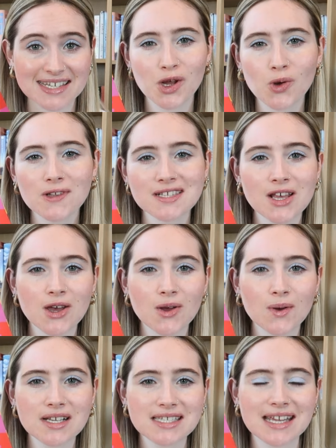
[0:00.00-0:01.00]
I
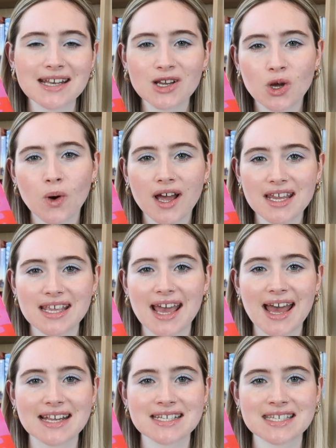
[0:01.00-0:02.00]
also didn't quite
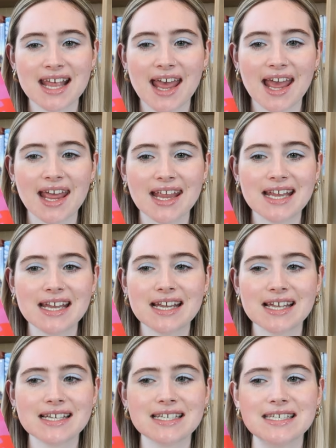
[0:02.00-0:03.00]
get
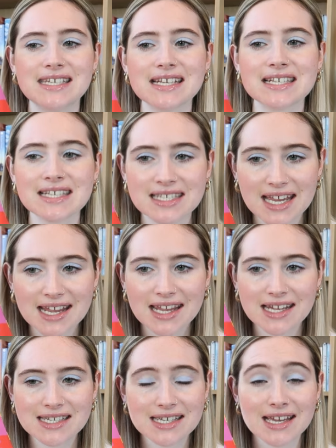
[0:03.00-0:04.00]
a
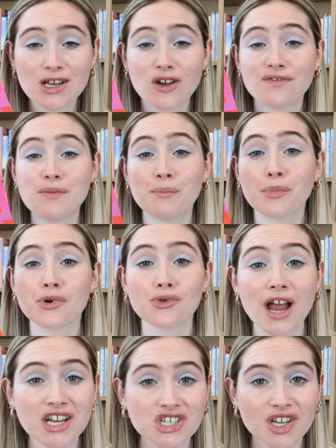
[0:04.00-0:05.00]
distinct enough
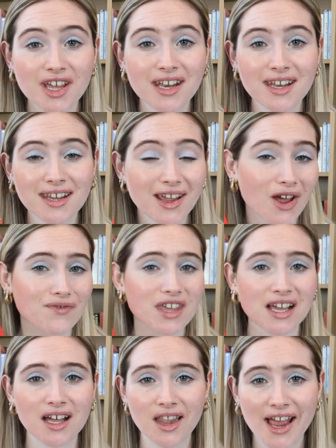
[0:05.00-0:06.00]
impression of the
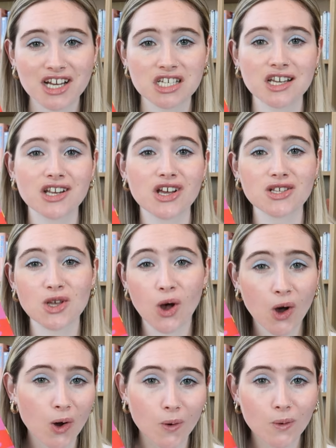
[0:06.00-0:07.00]
collection as a
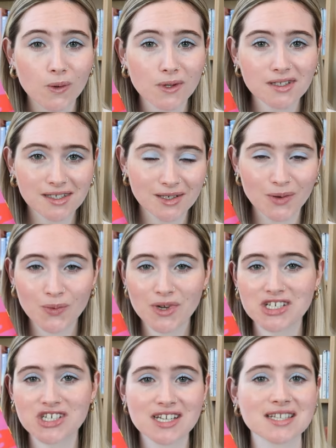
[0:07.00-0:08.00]
whole,
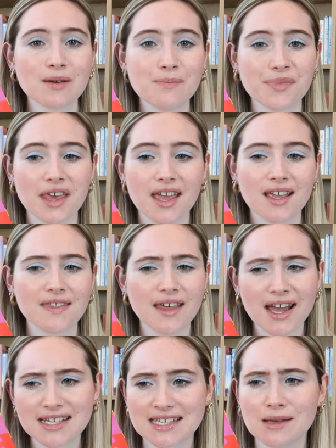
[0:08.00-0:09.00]
which is something that
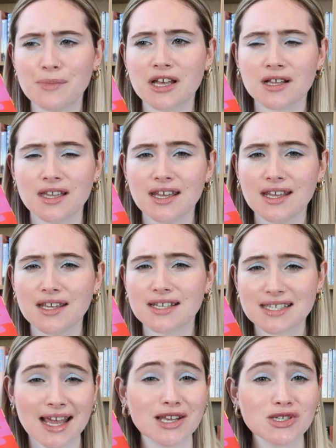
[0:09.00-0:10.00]
I typically
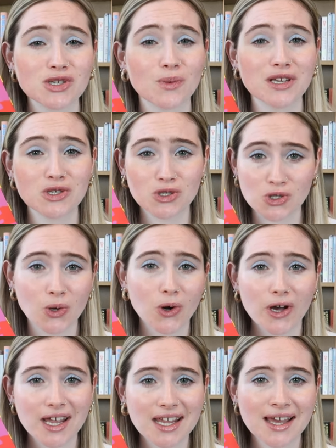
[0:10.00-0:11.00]
tend to
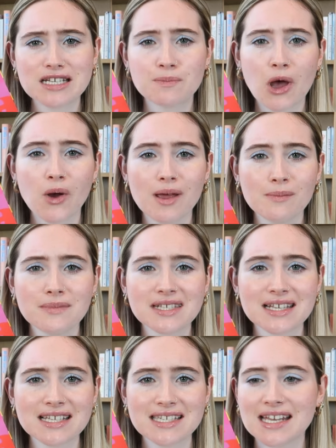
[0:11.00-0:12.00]
enjoy. These
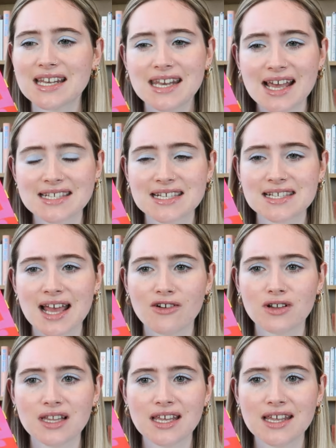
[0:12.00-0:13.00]
poems didn't
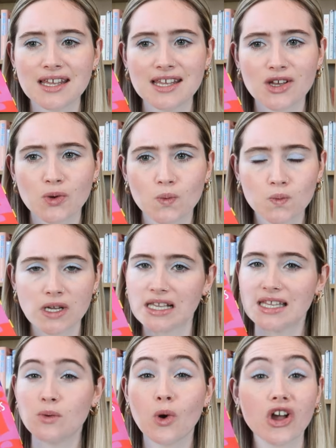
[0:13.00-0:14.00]
necessarily
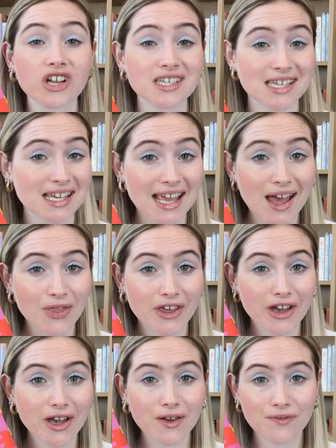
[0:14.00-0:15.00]
really work
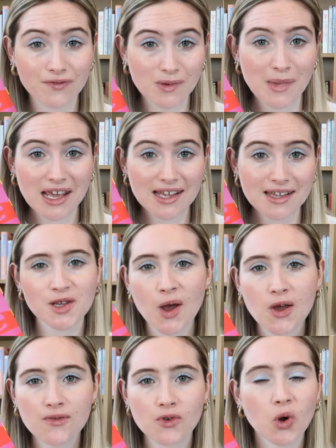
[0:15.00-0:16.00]
together for me. So
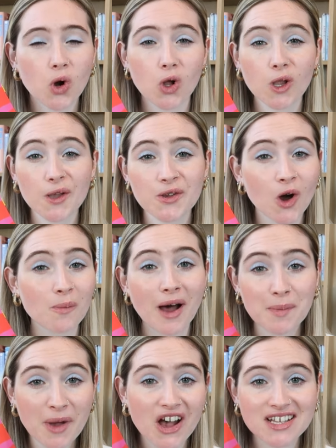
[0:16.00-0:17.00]
overall, not
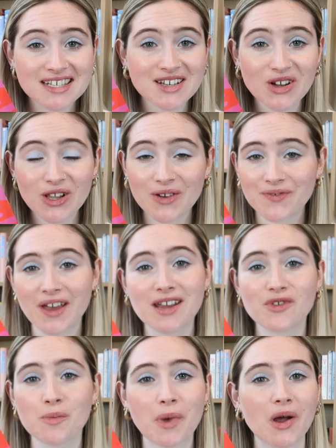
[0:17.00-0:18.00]
my personal
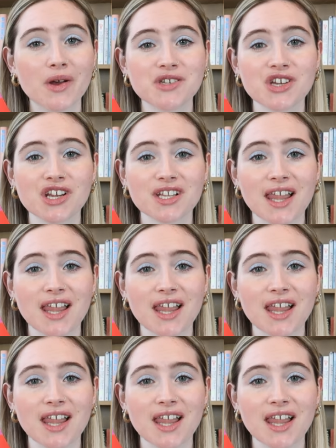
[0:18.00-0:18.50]
favourite poetry